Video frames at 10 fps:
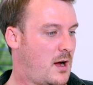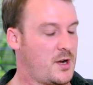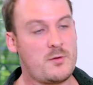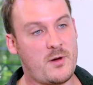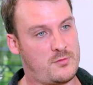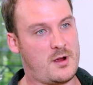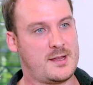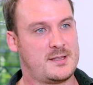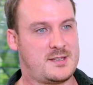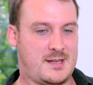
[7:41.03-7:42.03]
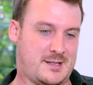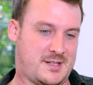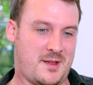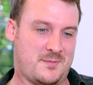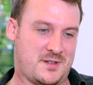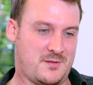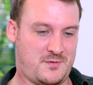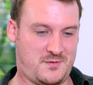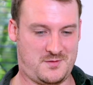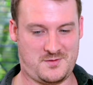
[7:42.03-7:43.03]
I know my rights in terms of
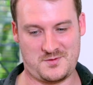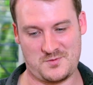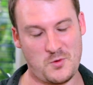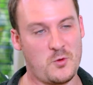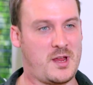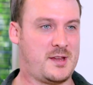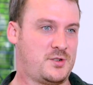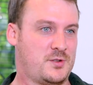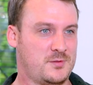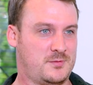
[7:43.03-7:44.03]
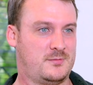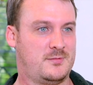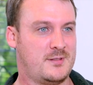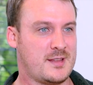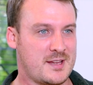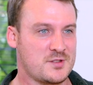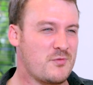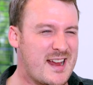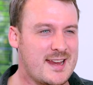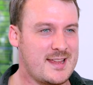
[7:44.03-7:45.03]
orchestral things
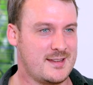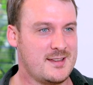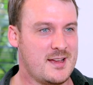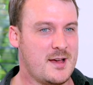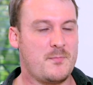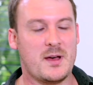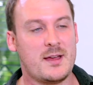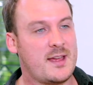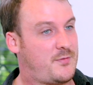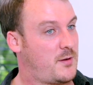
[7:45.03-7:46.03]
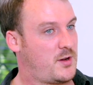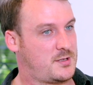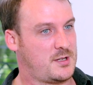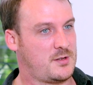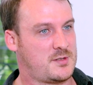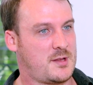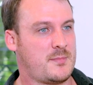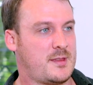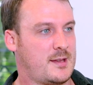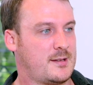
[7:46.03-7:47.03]
really, but if I'm asked to do
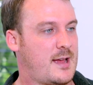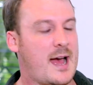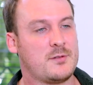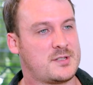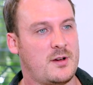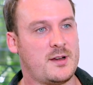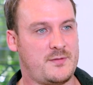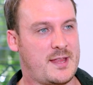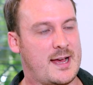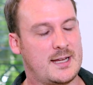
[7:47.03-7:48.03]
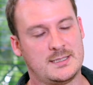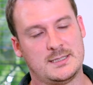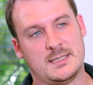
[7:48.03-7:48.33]
something outside of that,